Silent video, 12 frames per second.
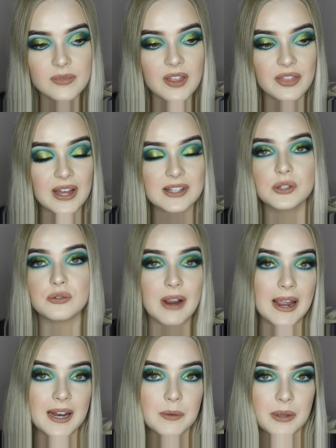that's
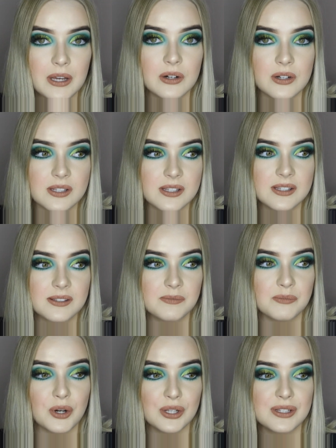great, because
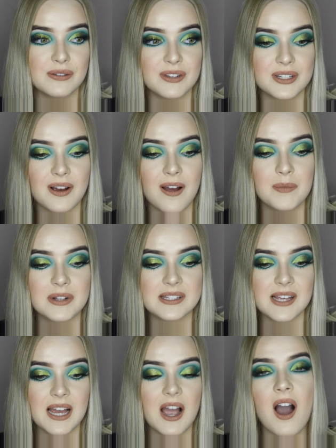most of the time it's
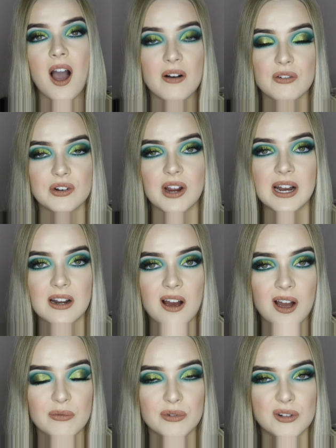like half are great and
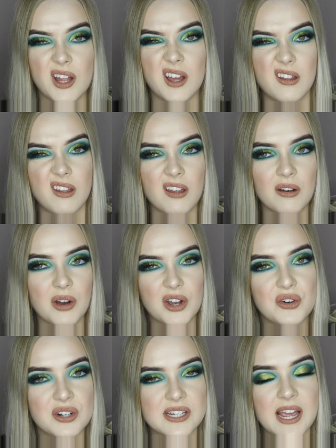half are like, I
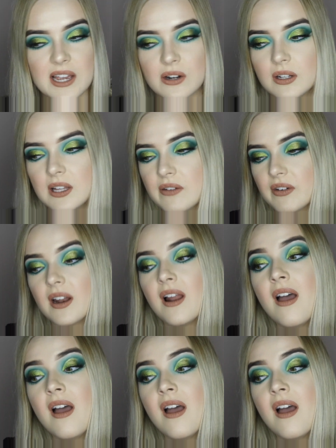could take it or leave it.